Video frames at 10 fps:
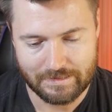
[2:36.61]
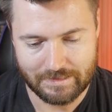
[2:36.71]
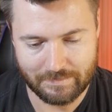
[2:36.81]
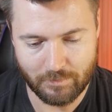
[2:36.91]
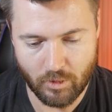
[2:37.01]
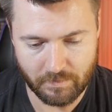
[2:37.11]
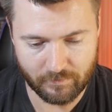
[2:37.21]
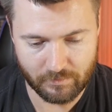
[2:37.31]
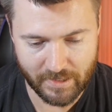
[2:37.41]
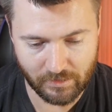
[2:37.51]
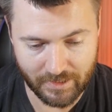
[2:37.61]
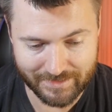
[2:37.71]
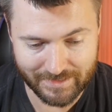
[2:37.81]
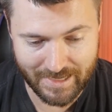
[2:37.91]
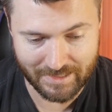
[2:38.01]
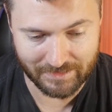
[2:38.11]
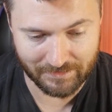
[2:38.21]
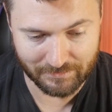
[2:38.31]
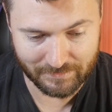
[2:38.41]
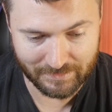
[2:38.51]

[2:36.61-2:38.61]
I'm hoping for better luck than that, though.